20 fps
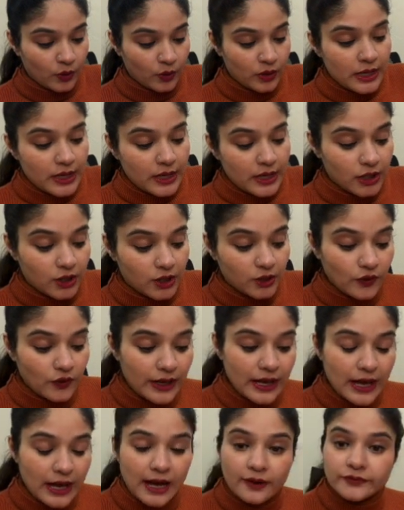if I
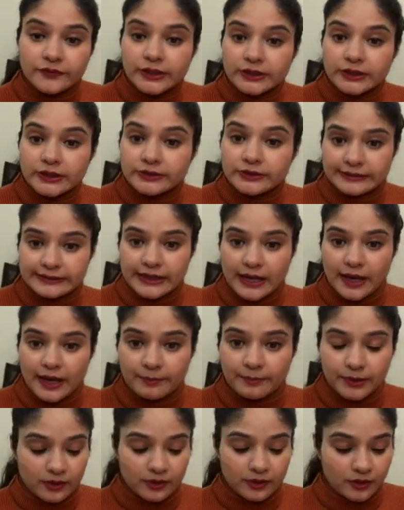have this example,
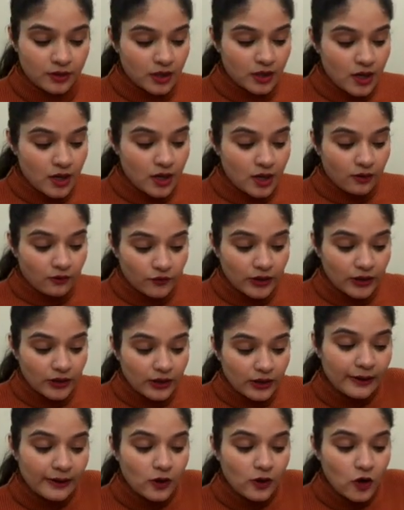will my
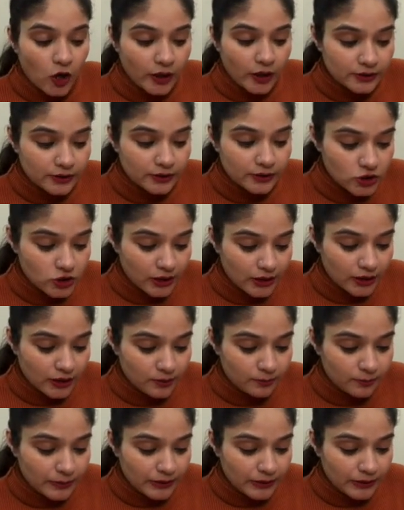longest chain
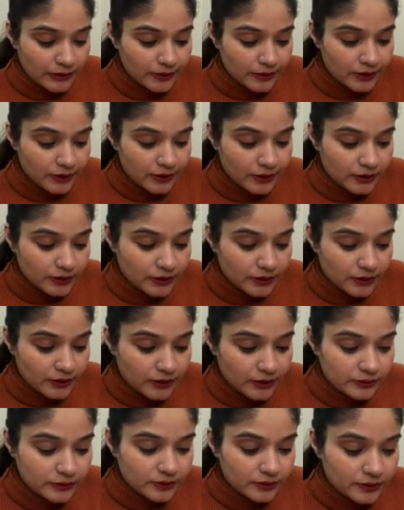be this?
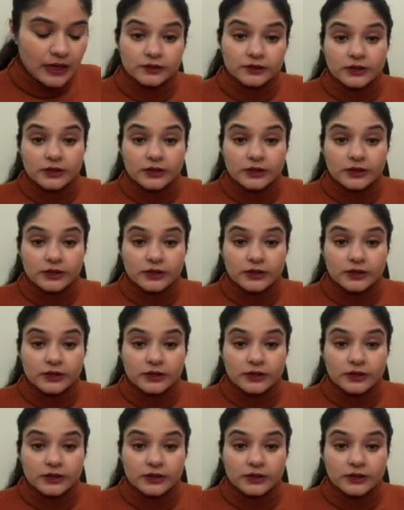This